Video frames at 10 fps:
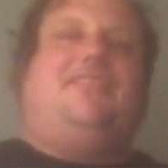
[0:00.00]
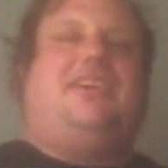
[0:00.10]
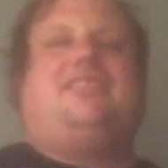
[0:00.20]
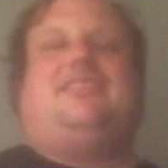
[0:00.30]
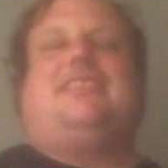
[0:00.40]

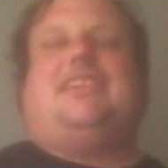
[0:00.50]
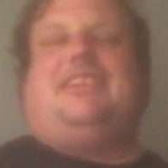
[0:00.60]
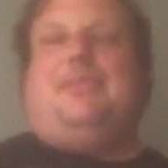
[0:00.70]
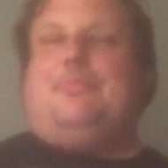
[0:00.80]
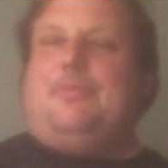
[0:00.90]
once you set it
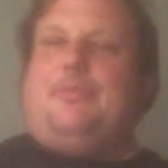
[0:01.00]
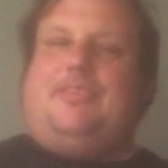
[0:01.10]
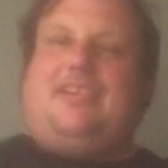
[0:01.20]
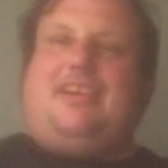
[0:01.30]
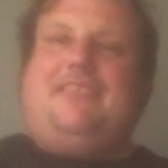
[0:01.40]
up the
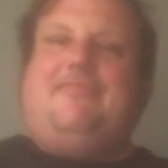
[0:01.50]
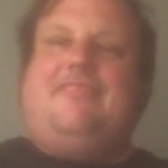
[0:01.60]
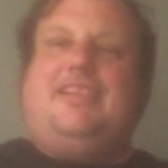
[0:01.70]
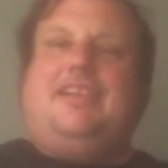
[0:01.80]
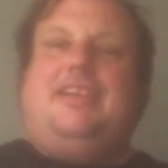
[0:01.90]
first time.
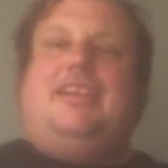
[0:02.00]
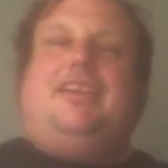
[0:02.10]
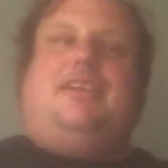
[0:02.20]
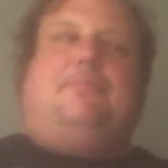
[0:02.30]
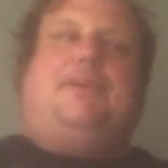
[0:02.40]

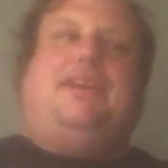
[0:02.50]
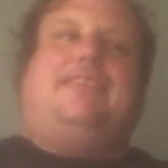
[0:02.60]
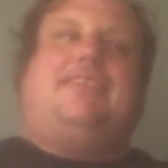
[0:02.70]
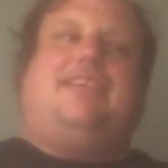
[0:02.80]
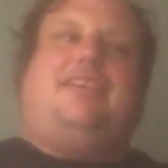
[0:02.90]
But